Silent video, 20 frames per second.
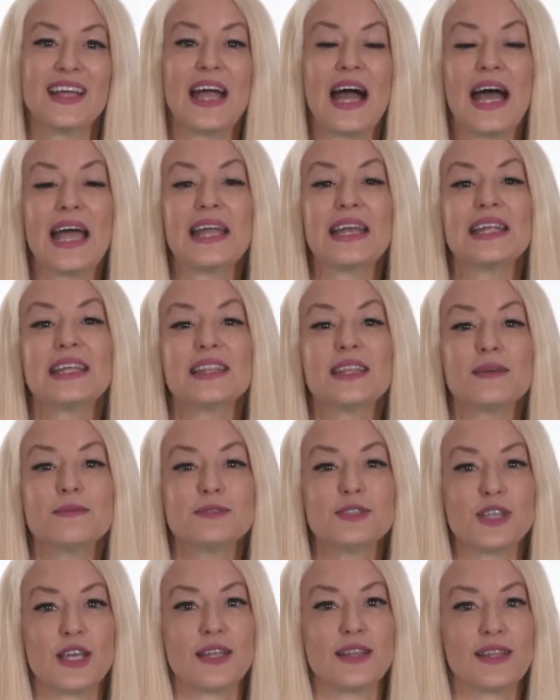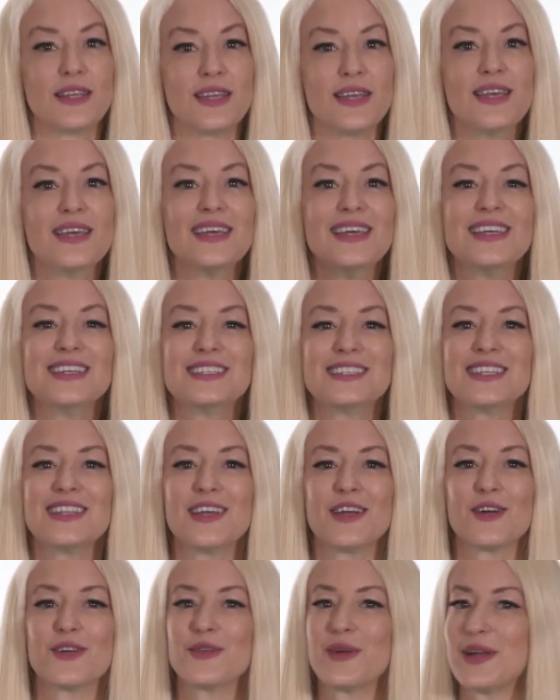guiding them gently into
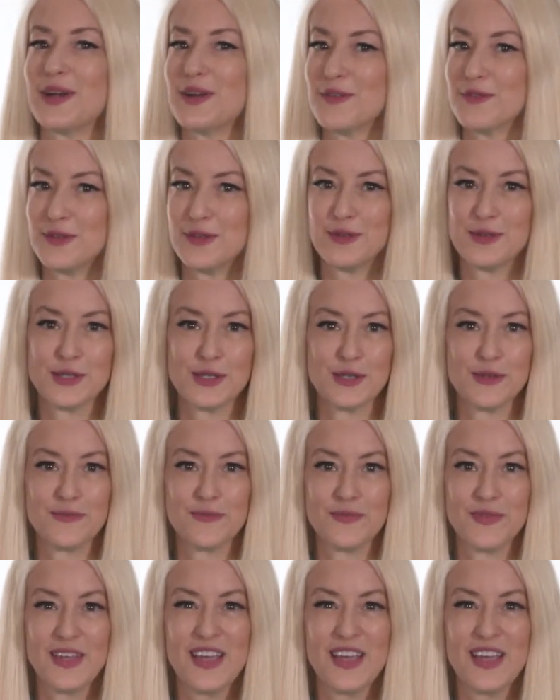their greater future.